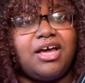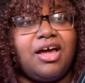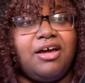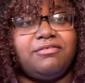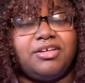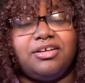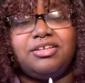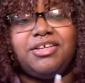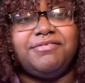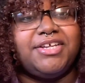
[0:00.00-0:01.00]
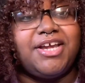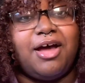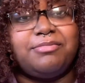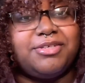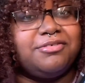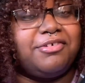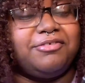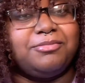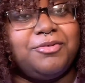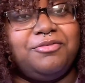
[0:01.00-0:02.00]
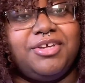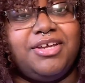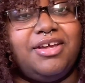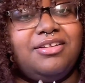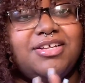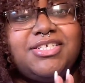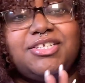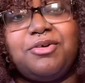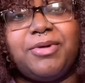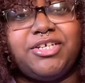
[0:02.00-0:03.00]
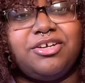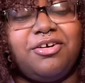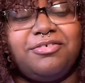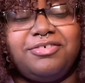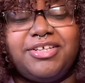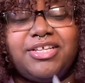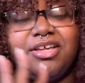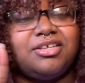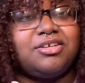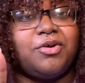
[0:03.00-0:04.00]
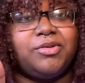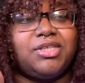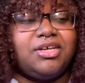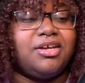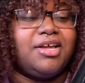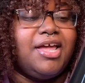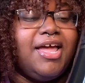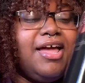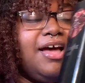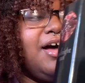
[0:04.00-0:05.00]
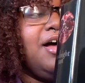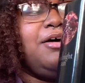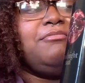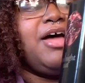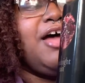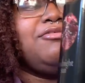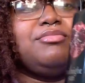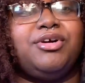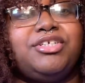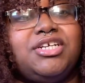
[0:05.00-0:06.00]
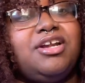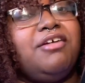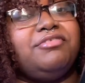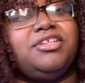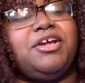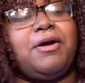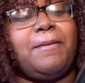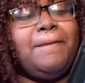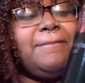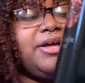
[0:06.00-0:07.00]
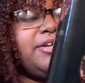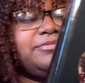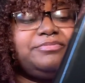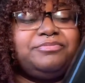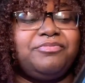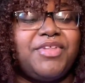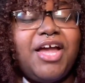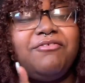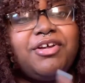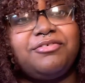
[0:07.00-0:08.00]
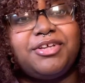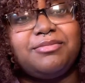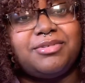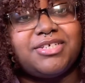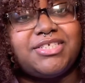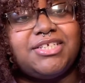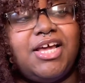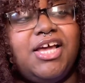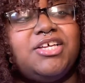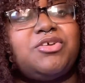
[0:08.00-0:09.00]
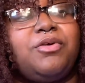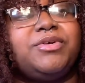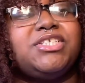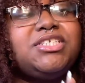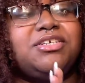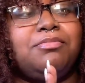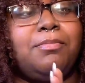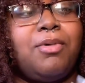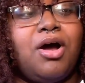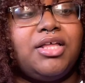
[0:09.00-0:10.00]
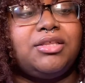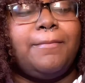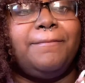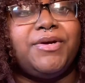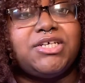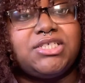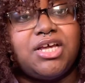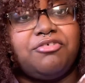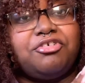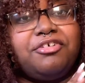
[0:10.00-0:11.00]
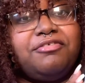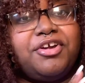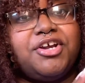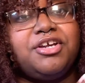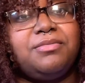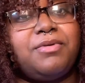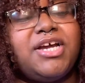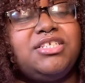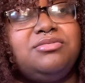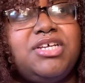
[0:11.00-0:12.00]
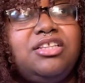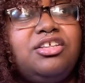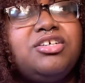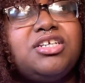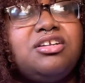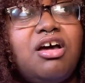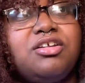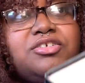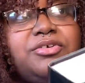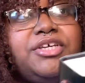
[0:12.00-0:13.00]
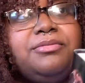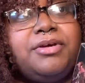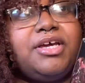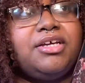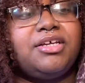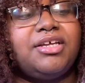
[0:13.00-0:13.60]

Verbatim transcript: I have, like, DVD copies of every movie, and they sit on my shelf. It's a whole thing. I have merch and everything, but I've never read the books. So I recently bought the book set for a very good price. It was like $13 on eBay.